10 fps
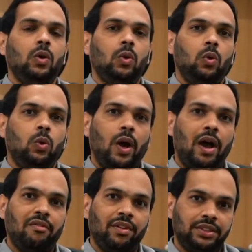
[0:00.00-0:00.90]
who
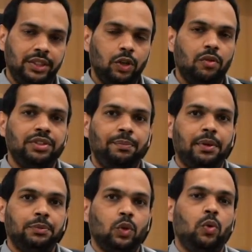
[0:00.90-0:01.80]
have worsening of
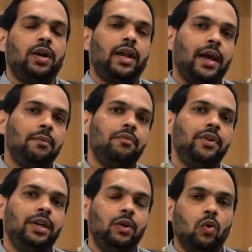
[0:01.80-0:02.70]
symptoms over time,
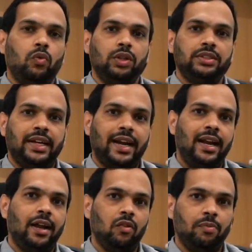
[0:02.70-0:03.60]
we go for the
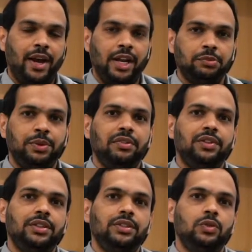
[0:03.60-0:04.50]
second line of management,
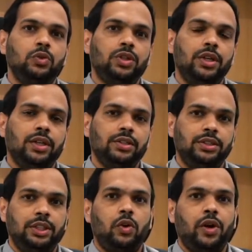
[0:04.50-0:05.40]
which is usually a
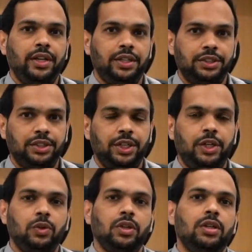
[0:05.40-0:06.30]
steroid injection
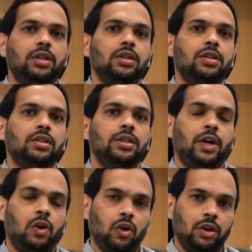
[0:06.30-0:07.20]
into the
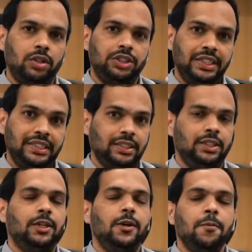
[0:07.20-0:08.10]
tendon sheath.
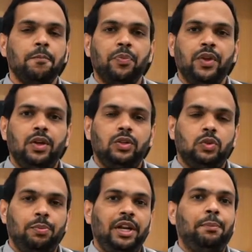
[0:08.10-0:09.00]

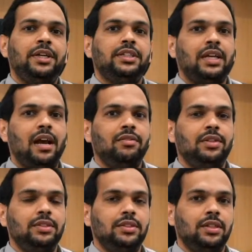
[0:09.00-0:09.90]
So many patients have
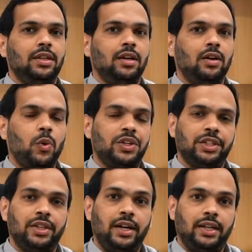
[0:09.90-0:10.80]
this
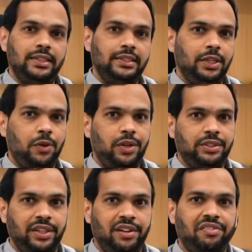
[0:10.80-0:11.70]
question that is
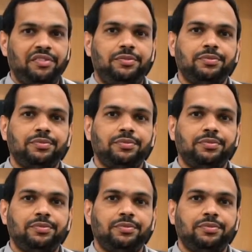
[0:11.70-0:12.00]
steroid safe?